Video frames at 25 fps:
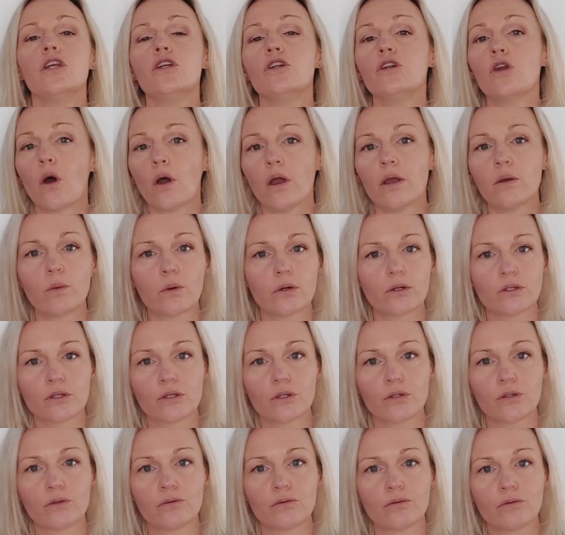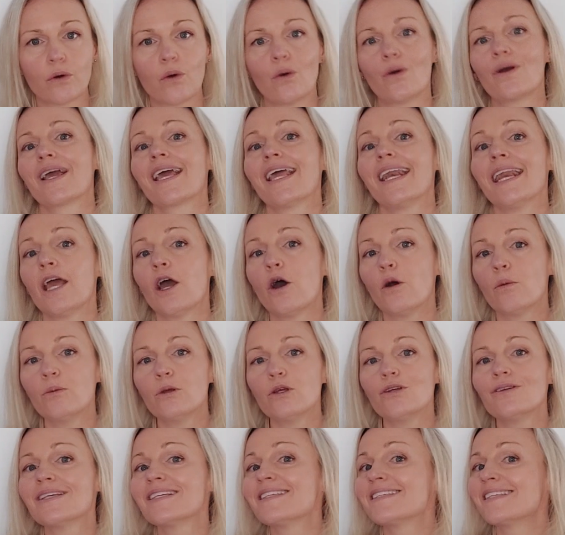Knowing what to look for can help
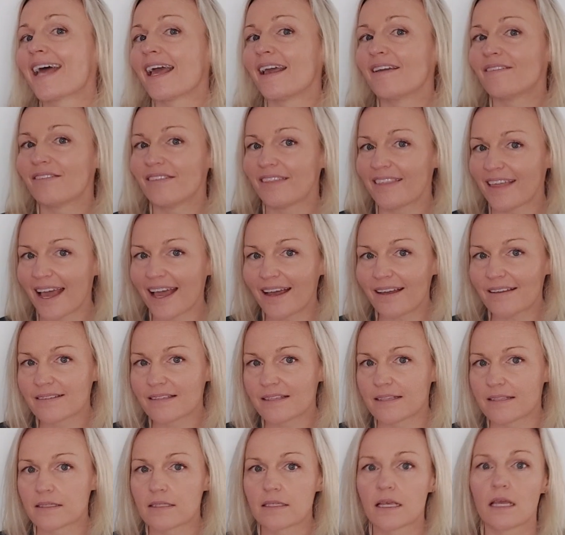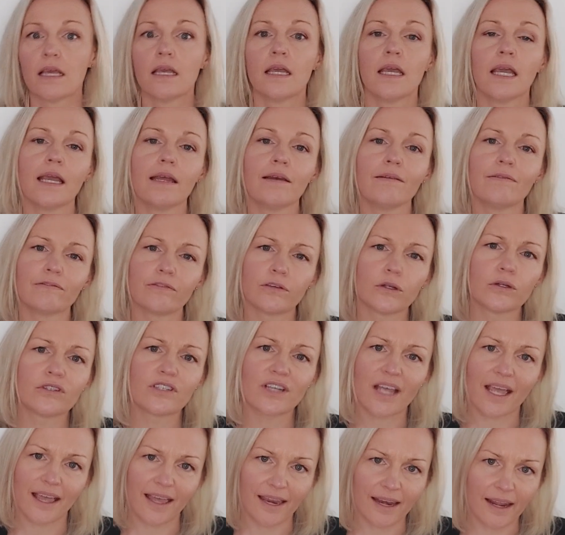you to save thousands in
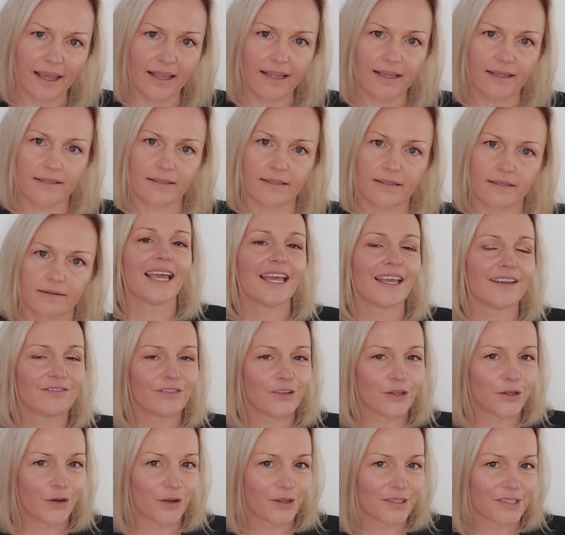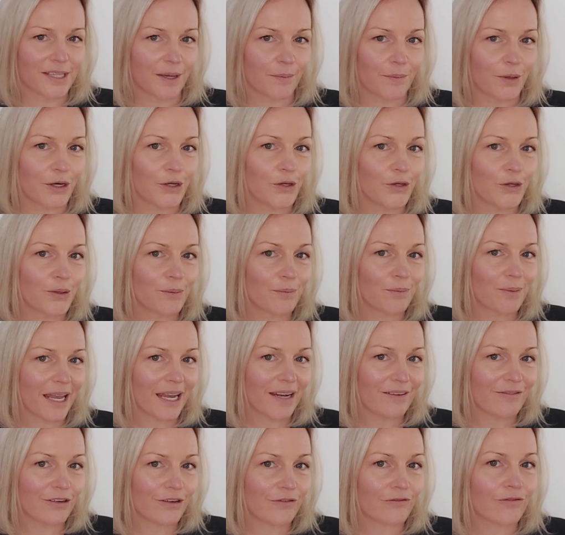future headaches. If you know someone who can
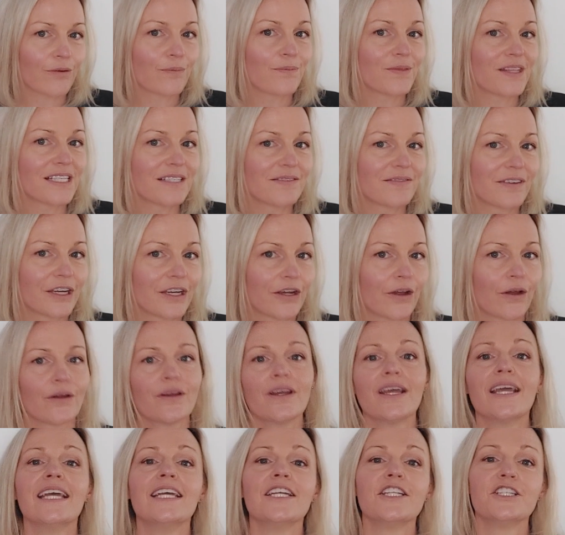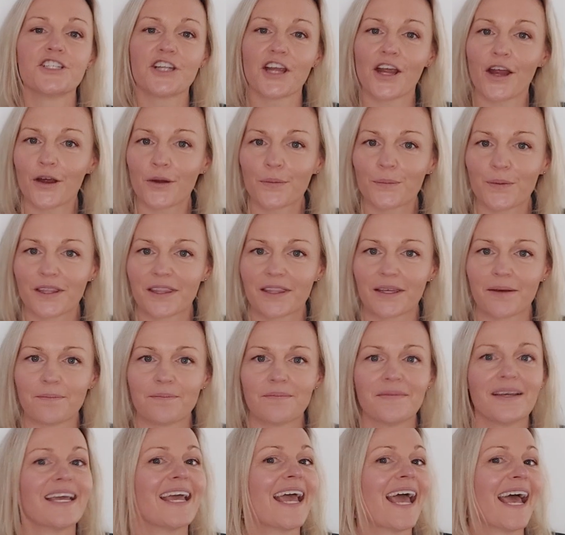benefit from this video, share it with them
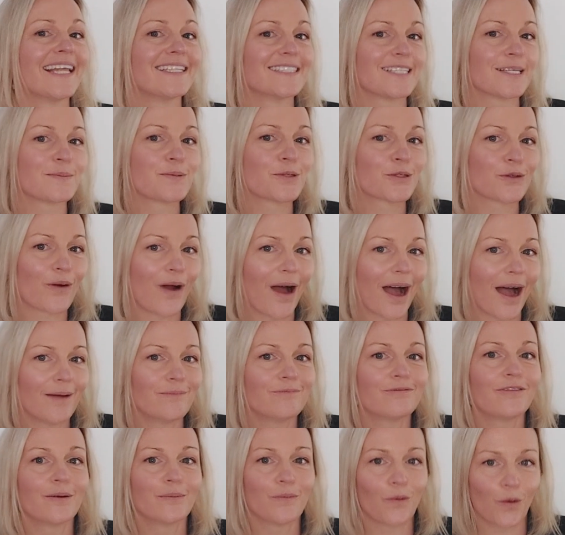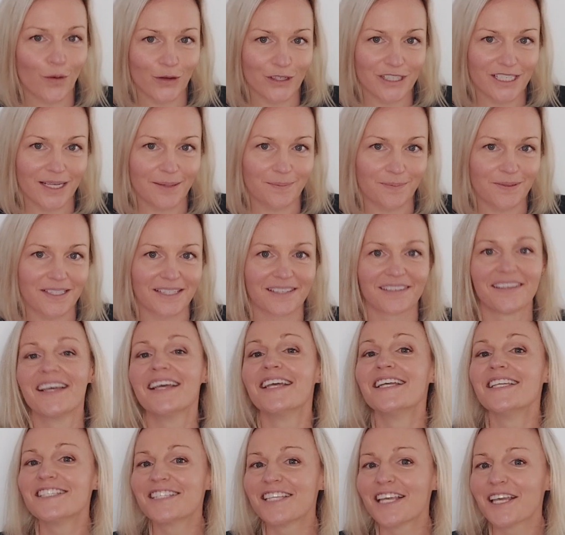and subscribe for more tips.
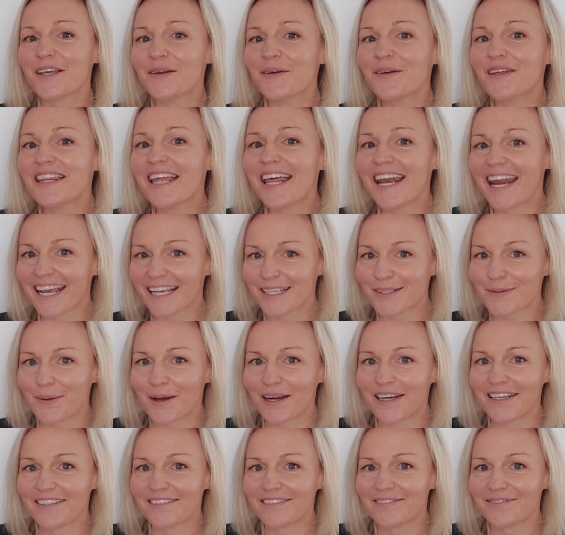See you in the next one.